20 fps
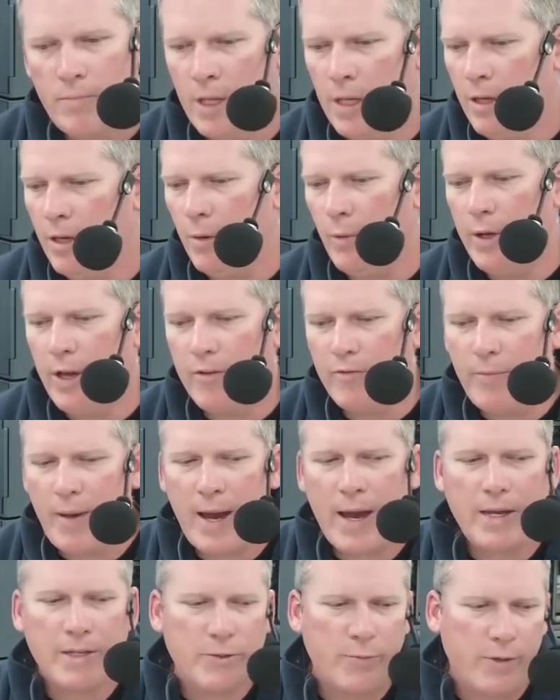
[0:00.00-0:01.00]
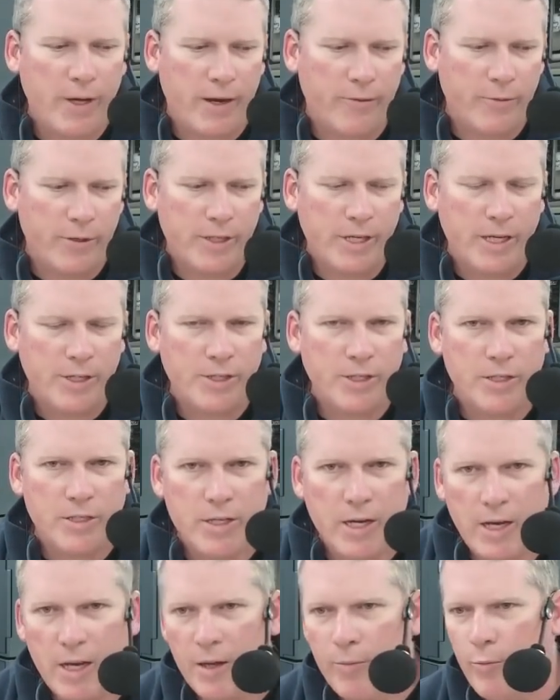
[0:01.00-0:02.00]
You know, we have mass, we have retention
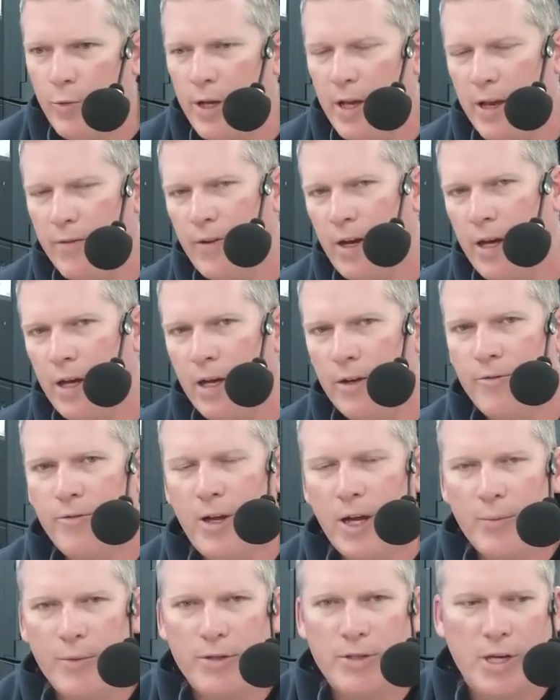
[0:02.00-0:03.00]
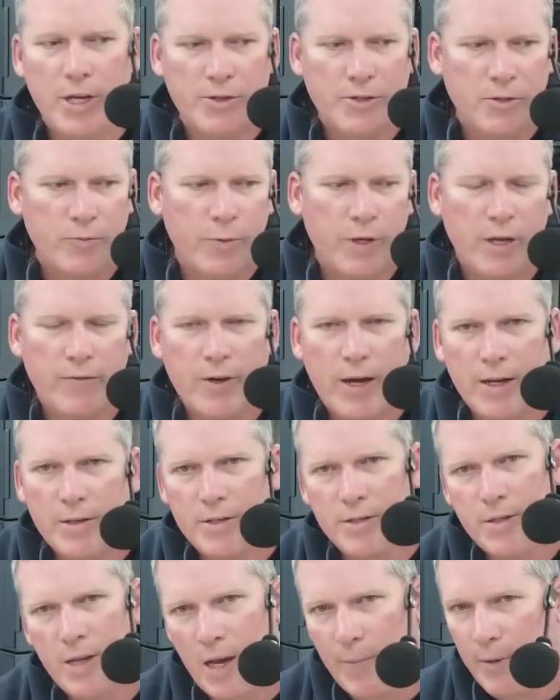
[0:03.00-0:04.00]
time, we have ion fragmentation, we have
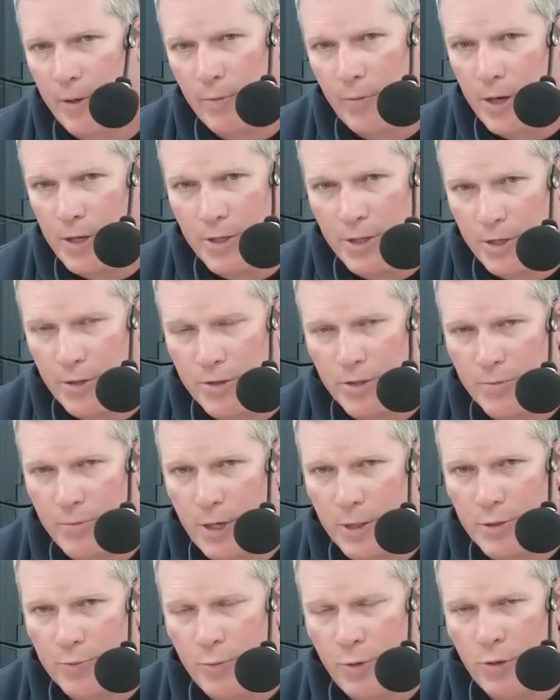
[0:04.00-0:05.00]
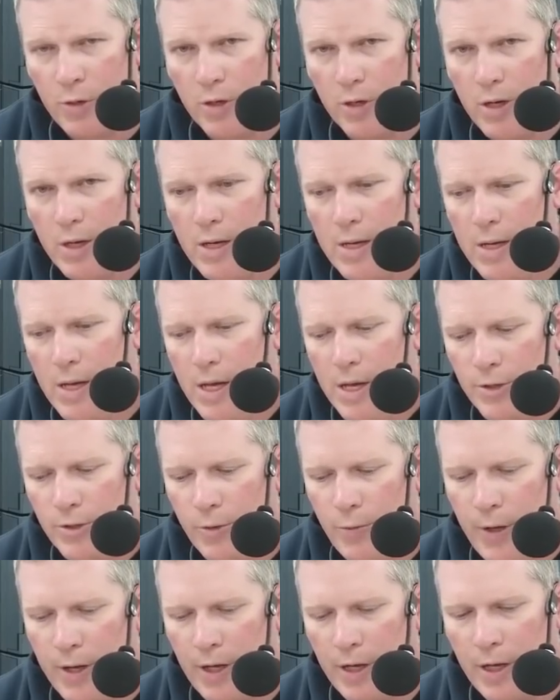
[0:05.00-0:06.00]
isotopic ratios, and much more. So
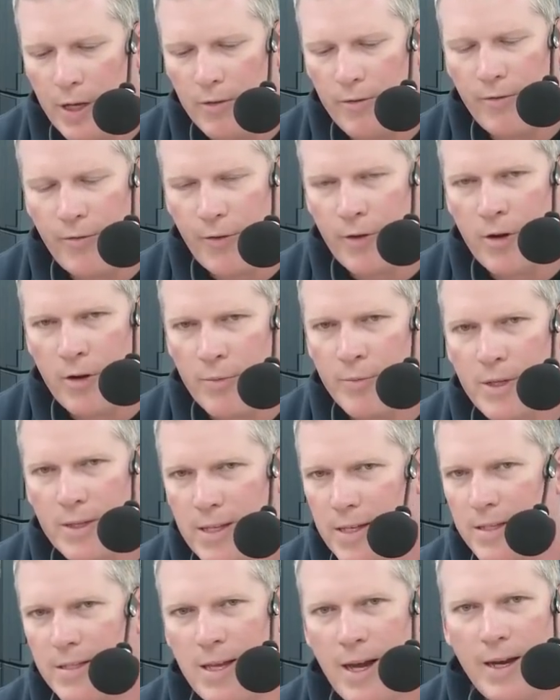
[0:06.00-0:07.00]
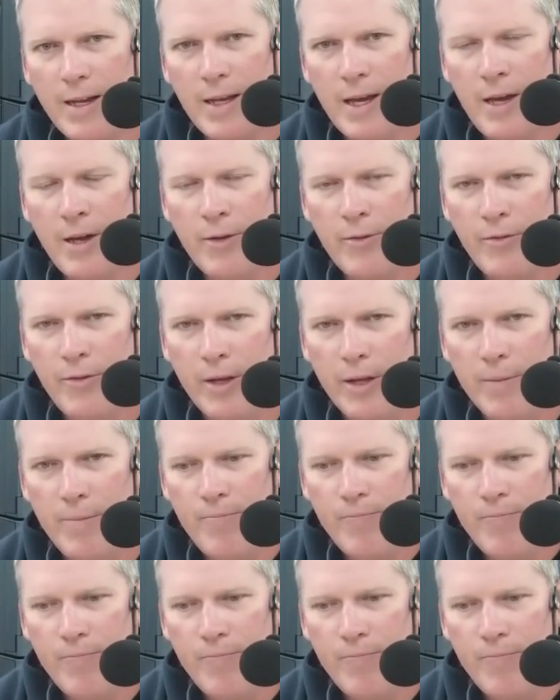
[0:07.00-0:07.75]
we can confirm that that's not a counterfeit.